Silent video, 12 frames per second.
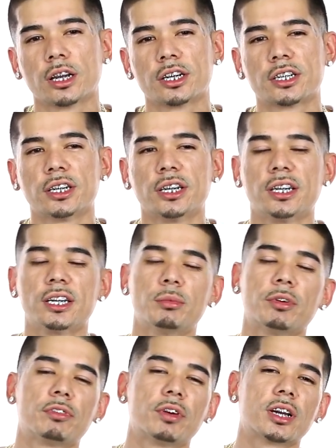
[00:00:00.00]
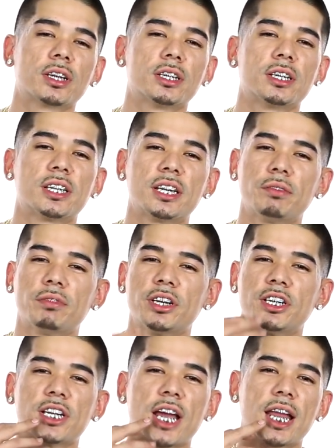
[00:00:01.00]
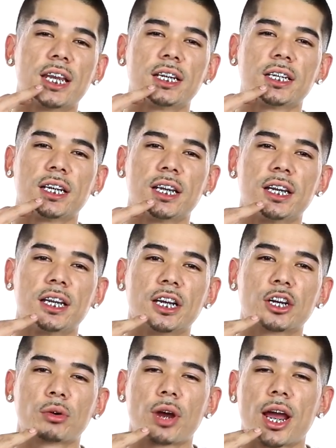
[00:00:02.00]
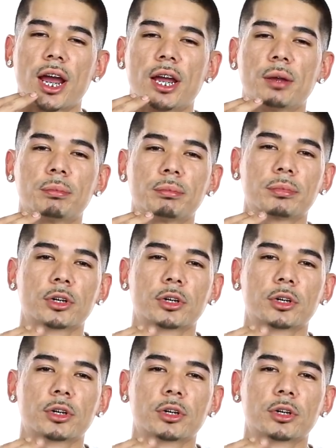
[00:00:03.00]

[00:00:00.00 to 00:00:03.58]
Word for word: Shit, these motherfuckers is TV Johnny and then Crime,